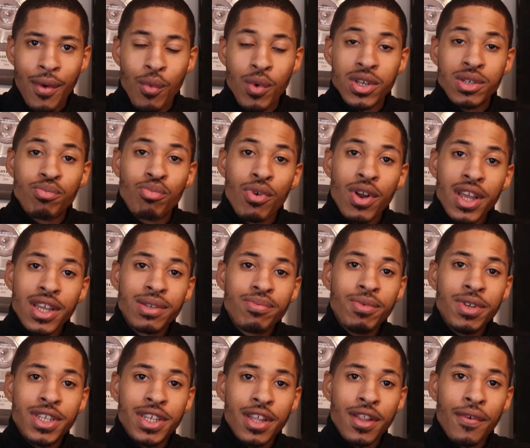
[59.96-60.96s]
Which brings
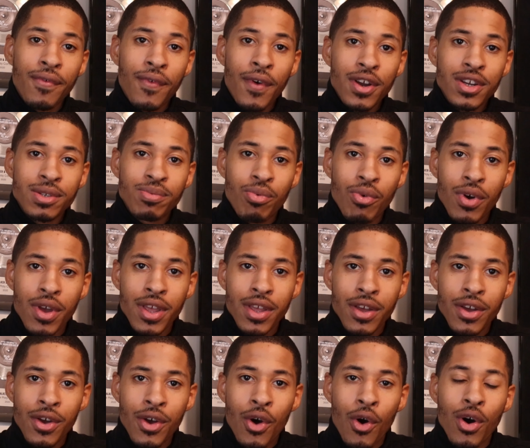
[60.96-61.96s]
me to the first
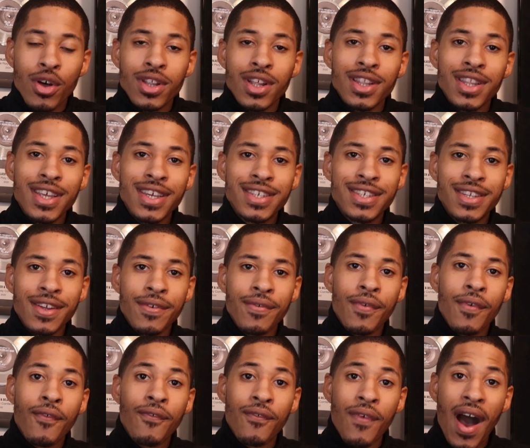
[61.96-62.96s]
point on the list of
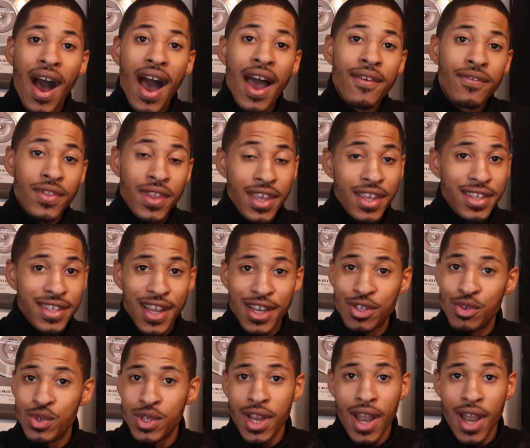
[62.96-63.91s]
5 things that you